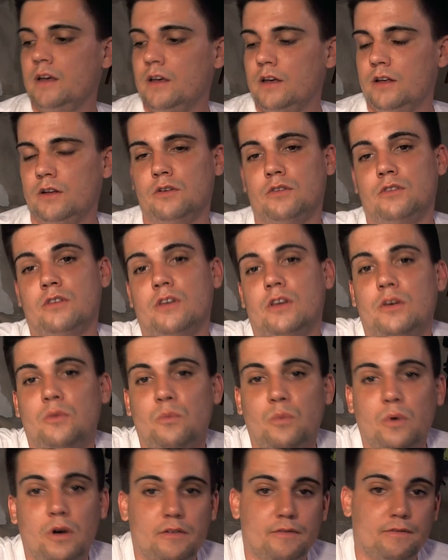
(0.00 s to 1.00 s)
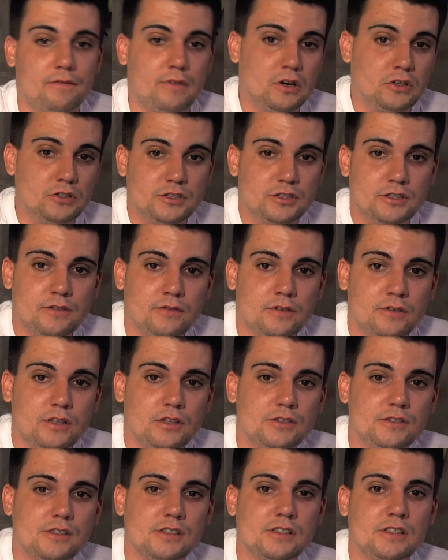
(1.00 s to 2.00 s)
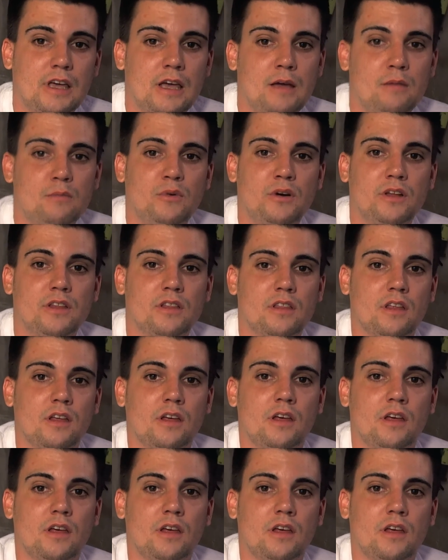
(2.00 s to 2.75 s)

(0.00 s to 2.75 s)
It'll tell you what version of Windows this came with,